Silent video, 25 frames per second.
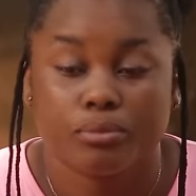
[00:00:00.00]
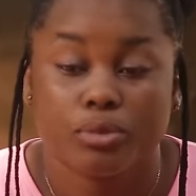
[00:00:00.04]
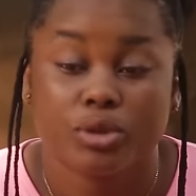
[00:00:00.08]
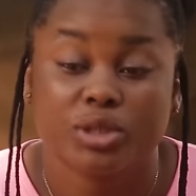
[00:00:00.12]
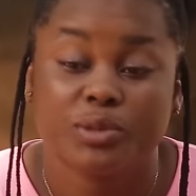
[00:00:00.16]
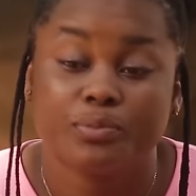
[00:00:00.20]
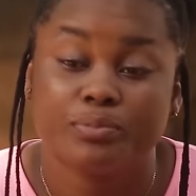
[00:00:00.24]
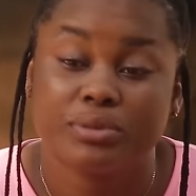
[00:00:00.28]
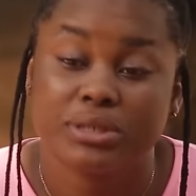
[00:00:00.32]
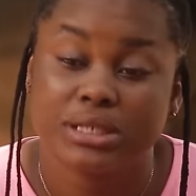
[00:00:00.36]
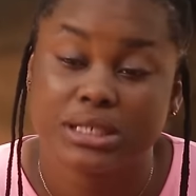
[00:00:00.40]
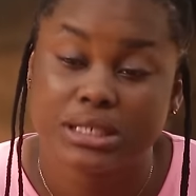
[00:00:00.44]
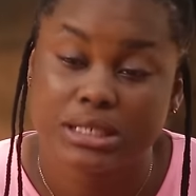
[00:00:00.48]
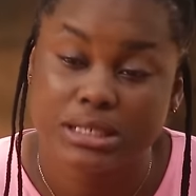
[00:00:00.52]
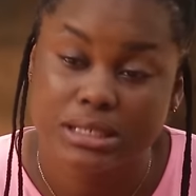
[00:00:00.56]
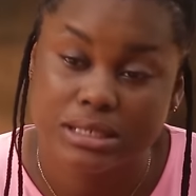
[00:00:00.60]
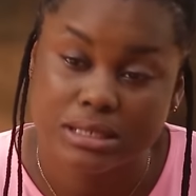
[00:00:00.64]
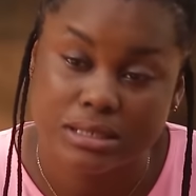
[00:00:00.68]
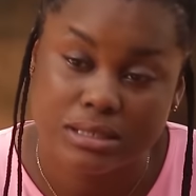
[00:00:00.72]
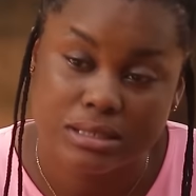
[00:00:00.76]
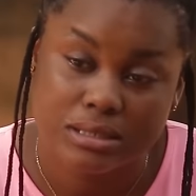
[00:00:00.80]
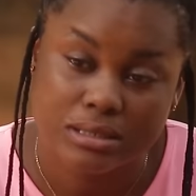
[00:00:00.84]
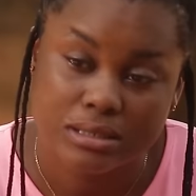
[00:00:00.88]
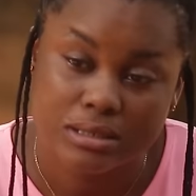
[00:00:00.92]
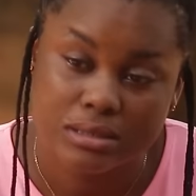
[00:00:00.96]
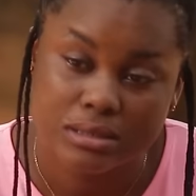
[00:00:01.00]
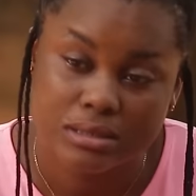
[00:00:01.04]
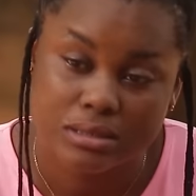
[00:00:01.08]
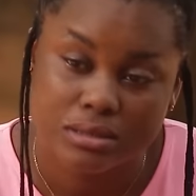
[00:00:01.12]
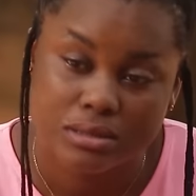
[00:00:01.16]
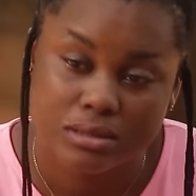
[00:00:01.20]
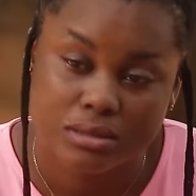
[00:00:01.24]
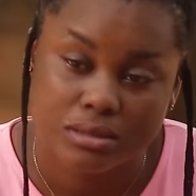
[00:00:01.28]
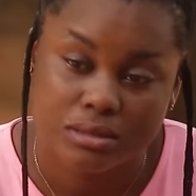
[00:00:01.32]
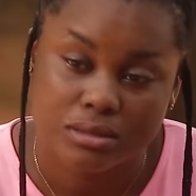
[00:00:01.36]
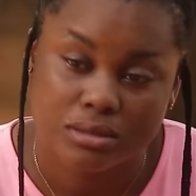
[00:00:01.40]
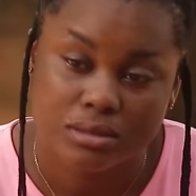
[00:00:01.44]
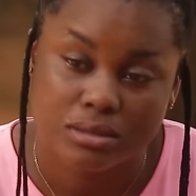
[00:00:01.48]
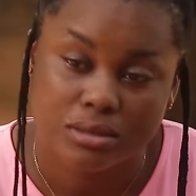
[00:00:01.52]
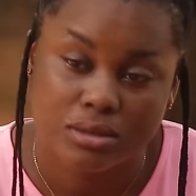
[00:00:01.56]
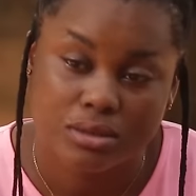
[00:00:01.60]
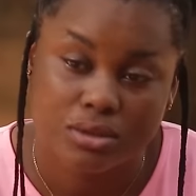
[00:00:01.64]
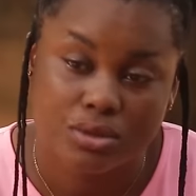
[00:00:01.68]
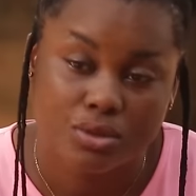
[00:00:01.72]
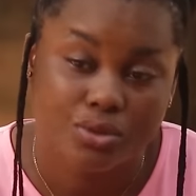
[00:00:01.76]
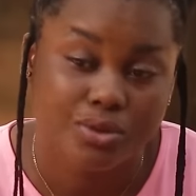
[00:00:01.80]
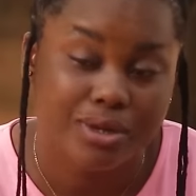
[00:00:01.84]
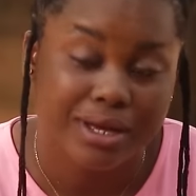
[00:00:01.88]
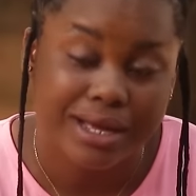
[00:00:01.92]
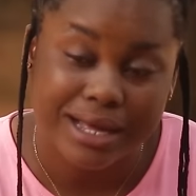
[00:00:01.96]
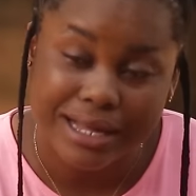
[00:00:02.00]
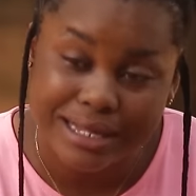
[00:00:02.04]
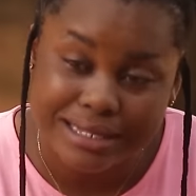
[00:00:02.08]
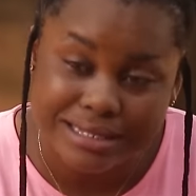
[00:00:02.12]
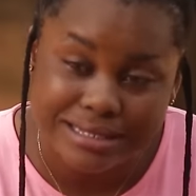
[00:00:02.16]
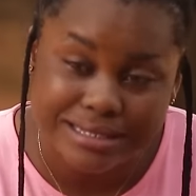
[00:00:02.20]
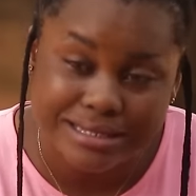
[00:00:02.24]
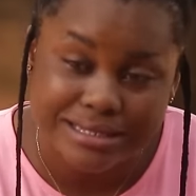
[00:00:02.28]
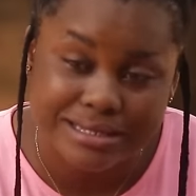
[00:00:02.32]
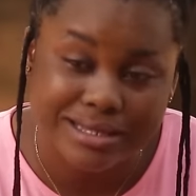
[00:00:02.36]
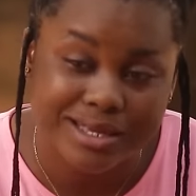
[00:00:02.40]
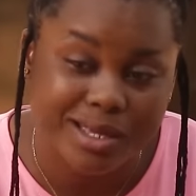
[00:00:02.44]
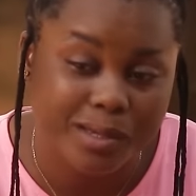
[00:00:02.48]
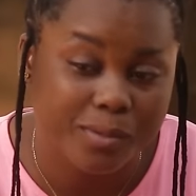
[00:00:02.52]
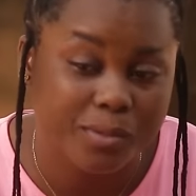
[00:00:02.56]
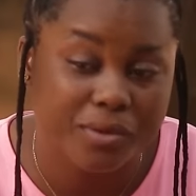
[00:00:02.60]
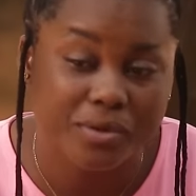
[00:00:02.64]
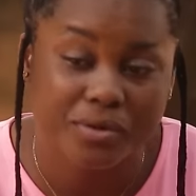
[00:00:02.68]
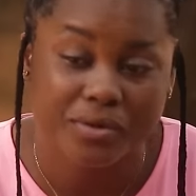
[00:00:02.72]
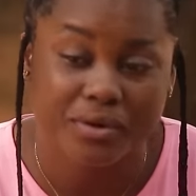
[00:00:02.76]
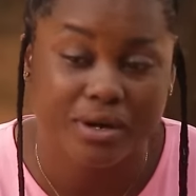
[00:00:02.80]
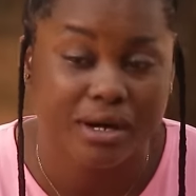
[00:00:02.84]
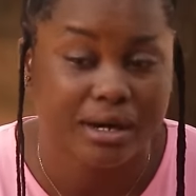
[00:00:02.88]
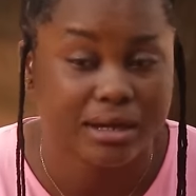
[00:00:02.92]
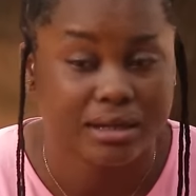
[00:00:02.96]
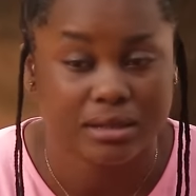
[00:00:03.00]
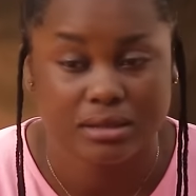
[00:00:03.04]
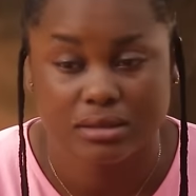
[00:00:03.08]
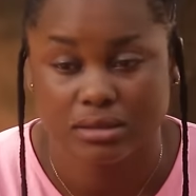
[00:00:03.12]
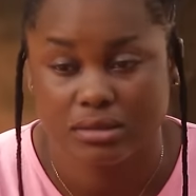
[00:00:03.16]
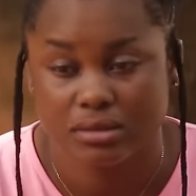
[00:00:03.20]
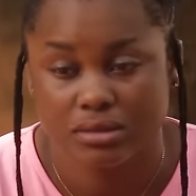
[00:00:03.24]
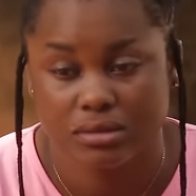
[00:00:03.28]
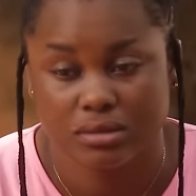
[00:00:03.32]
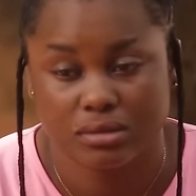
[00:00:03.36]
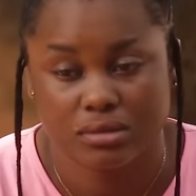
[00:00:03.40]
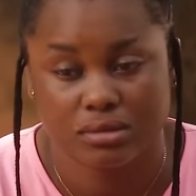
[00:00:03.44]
But please, you can't keep crying.